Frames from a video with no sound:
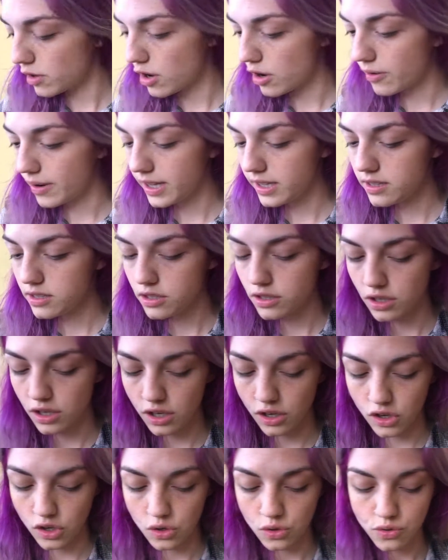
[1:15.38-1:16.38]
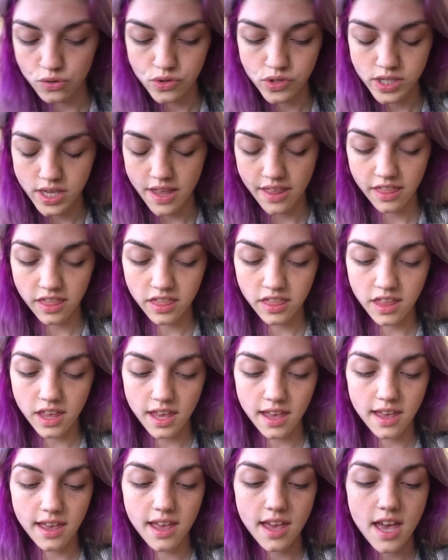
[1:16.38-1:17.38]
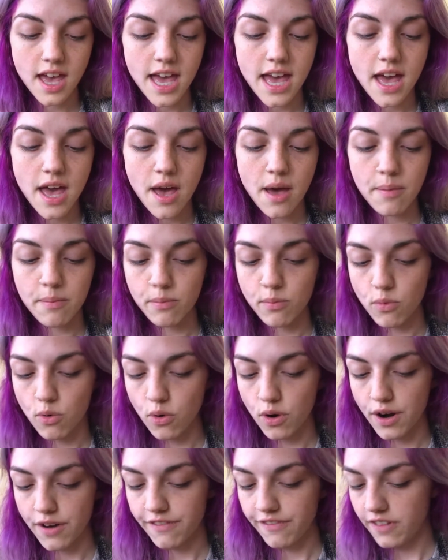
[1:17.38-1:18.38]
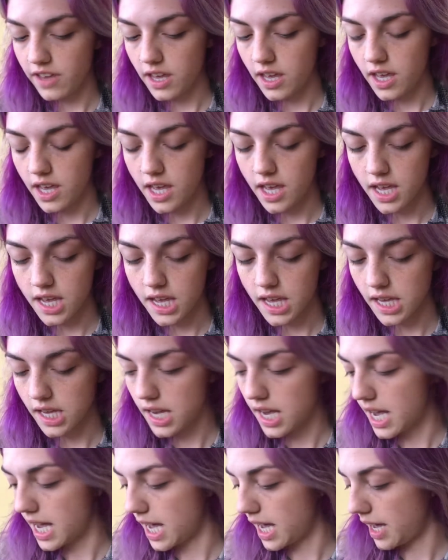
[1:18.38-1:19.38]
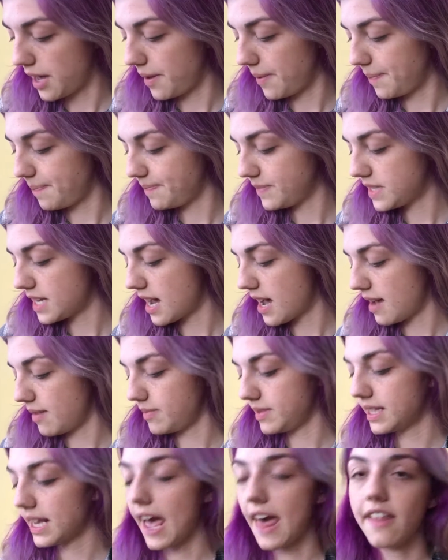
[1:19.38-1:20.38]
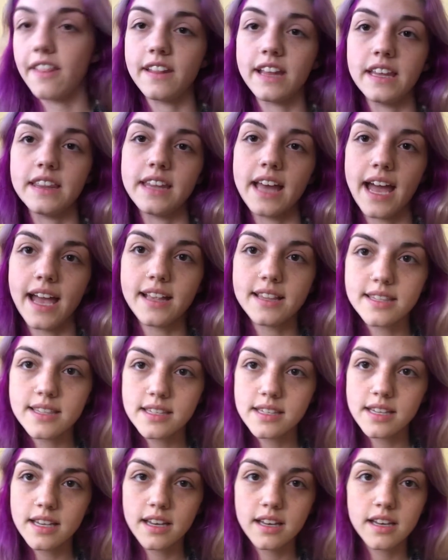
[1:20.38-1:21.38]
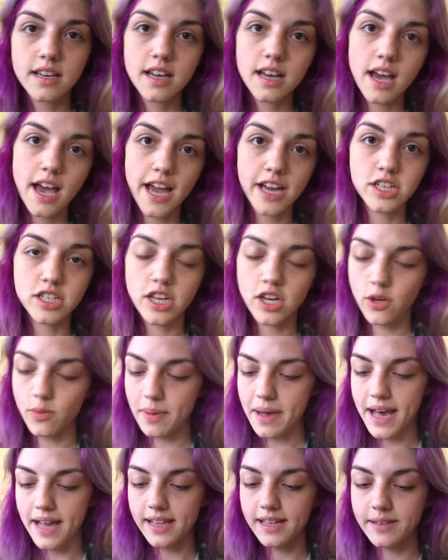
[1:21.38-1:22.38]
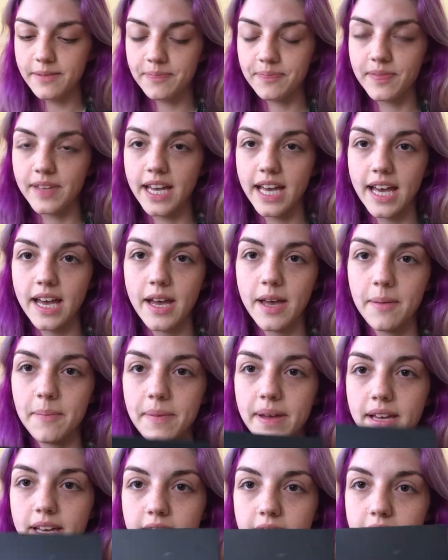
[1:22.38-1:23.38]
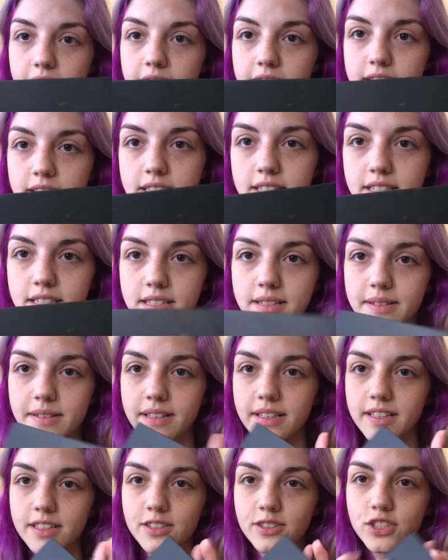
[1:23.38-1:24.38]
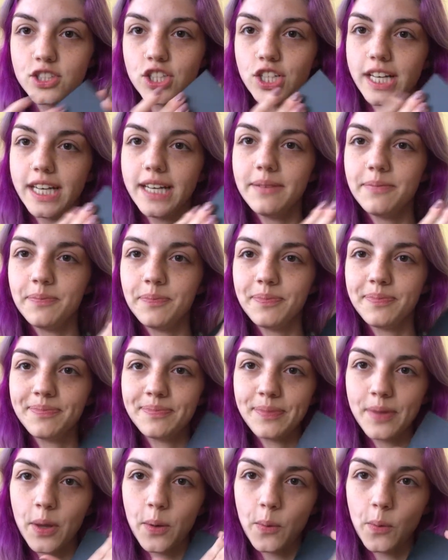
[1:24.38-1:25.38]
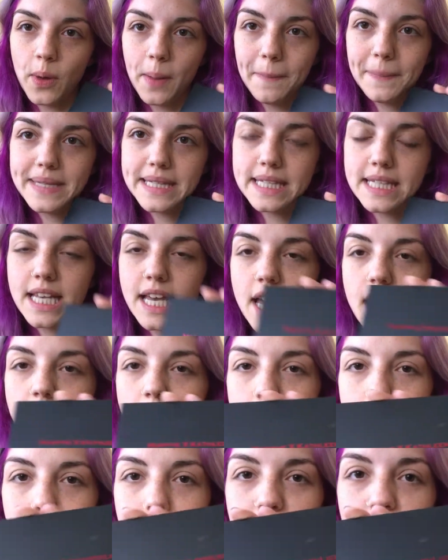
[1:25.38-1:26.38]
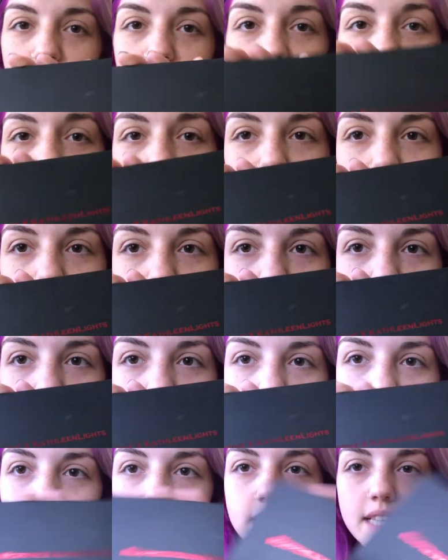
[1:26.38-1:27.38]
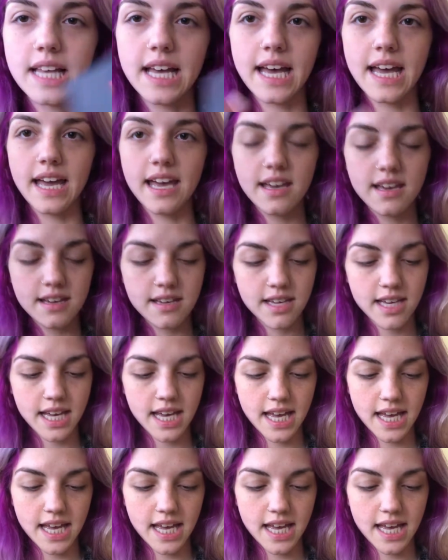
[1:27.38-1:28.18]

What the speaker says: going to use the Morphe times KathleenLights eyeshadow palette. It's a little dirty, whoops, but this is what it looks like.